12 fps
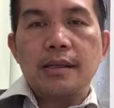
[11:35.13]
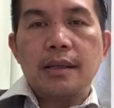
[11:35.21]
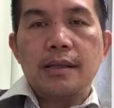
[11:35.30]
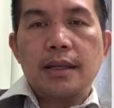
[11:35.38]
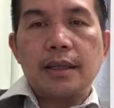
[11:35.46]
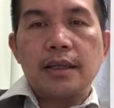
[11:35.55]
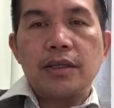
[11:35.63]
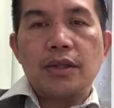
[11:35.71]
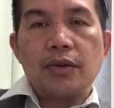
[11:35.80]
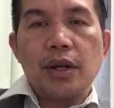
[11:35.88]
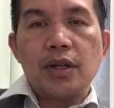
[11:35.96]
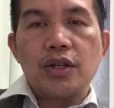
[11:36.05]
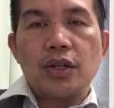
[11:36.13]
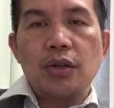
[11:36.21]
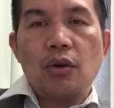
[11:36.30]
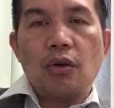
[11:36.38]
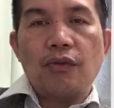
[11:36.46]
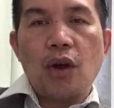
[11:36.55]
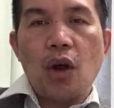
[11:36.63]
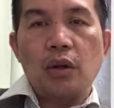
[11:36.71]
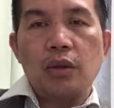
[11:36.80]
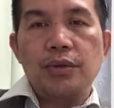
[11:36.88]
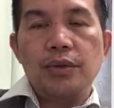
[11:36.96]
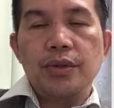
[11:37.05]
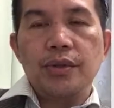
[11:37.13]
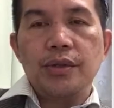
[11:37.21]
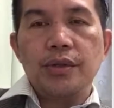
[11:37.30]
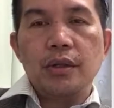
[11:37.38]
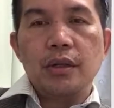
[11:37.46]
is an integration of colors,